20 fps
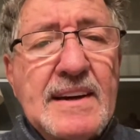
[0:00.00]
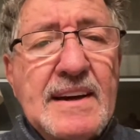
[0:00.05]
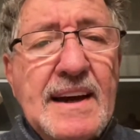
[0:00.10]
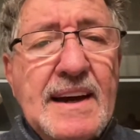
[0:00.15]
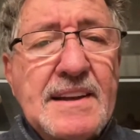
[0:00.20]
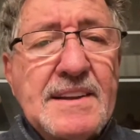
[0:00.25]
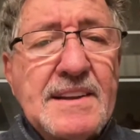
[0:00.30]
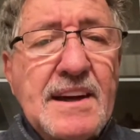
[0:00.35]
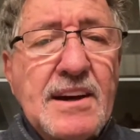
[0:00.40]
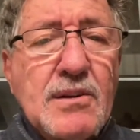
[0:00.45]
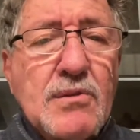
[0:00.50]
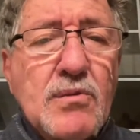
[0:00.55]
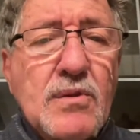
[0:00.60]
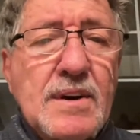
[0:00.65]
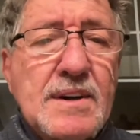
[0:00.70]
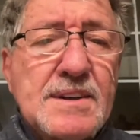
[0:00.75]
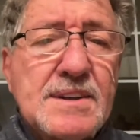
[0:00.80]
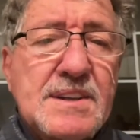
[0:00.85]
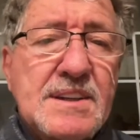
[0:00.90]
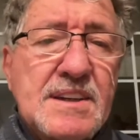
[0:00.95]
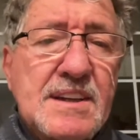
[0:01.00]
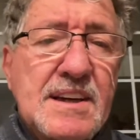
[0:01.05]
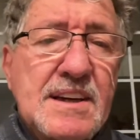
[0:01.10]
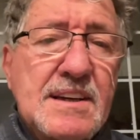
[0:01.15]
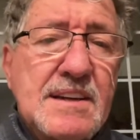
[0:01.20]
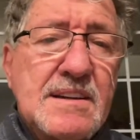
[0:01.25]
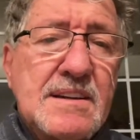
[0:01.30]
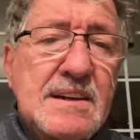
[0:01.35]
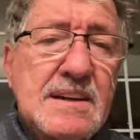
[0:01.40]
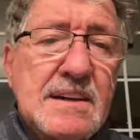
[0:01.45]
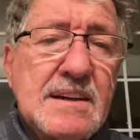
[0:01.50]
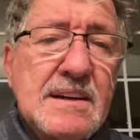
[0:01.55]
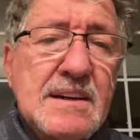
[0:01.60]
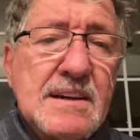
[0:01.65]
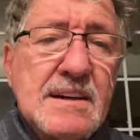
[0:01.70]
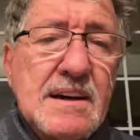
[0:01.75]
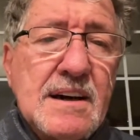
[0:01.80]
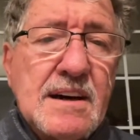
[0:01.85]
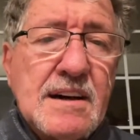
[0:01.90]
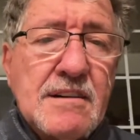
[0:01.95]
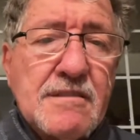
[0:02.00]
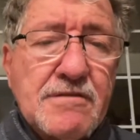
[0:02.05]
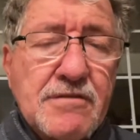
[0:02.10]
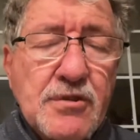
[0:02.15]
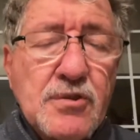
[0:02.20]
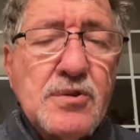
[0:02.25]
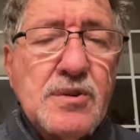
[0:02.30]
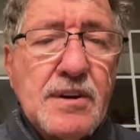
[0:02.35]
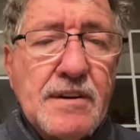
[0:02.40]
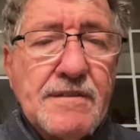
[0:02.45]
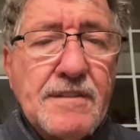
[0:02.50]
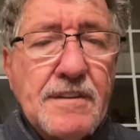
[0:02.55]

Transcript: And there was the uh, fruit of